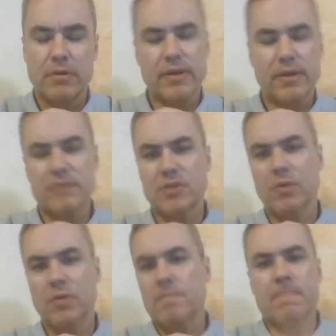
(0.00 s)
Okay,
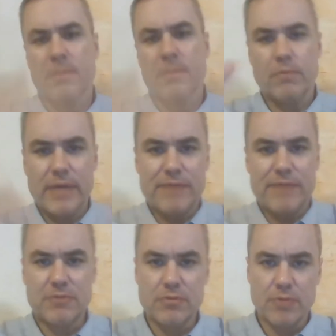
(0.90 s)
so we
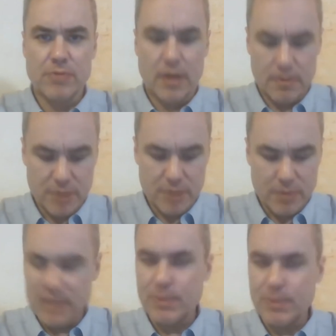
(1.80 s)
have to, uh, you
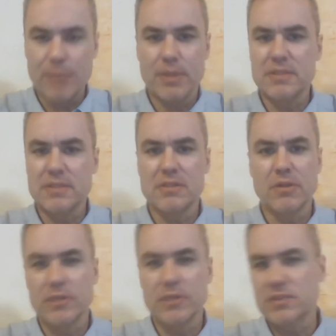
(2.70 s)
know, many places,
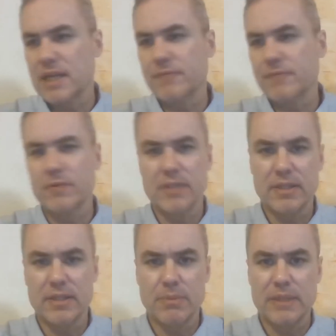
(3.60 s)
including Stanford and,
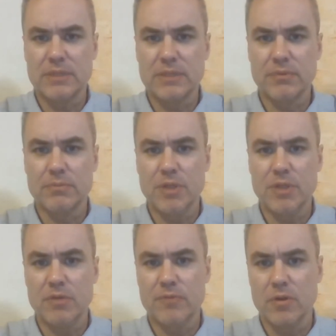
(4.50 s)
and, the best of them, you
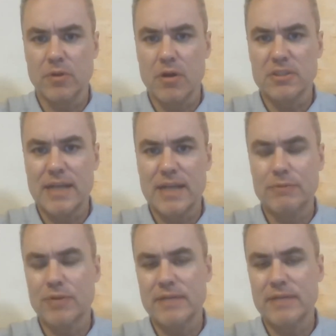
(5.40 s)
know, for a long
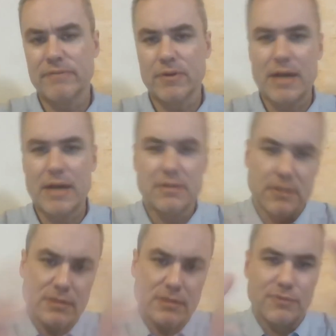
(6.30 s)
time tried to figure
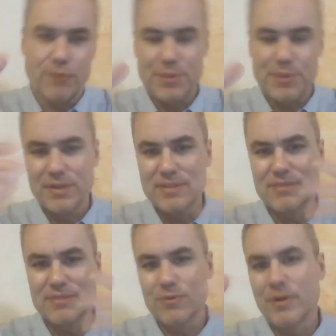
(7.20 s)
out these
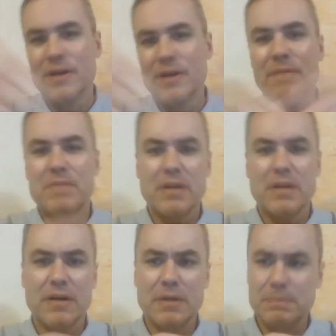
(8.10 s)
formulas for
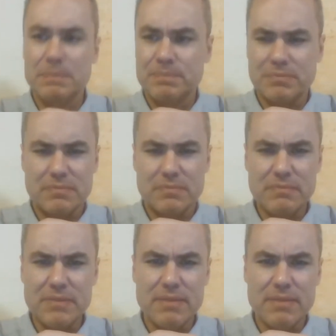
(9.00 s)
um,
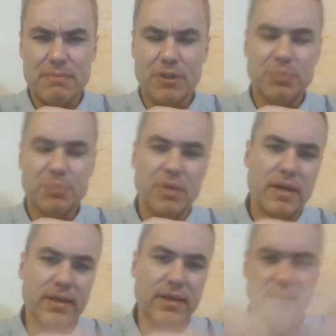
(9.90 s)

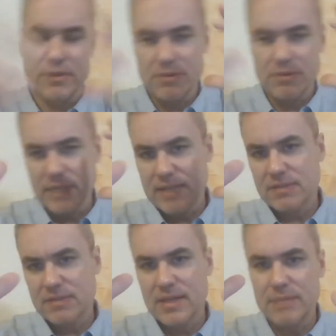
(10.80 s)
multiplying, you know,
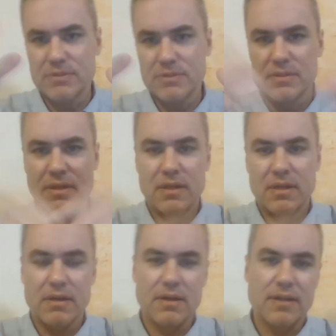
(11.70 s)
length times
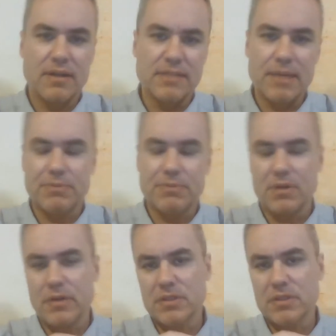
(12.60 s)
uh, depth
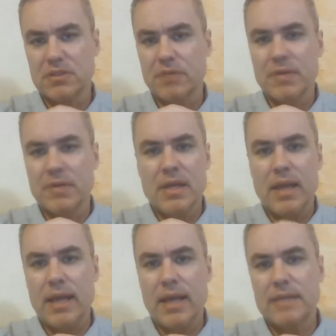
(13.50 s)
and all this stuff,
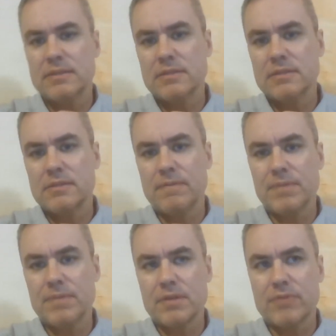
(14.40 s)
and
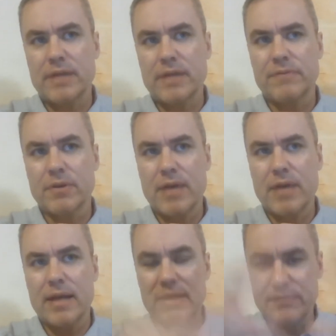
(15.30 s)
trying to figure
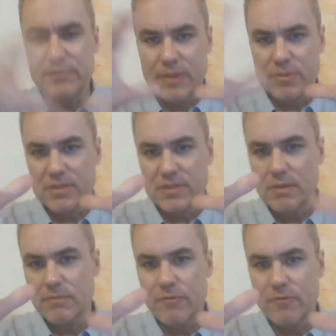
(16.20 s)
out if there was
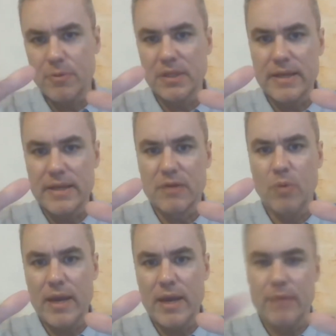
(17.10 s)
some
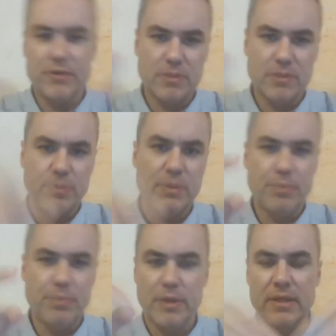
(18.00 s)
formulaic way where you could
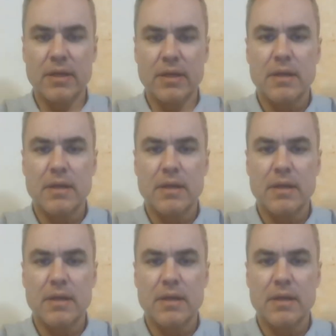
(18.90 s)
pinpoint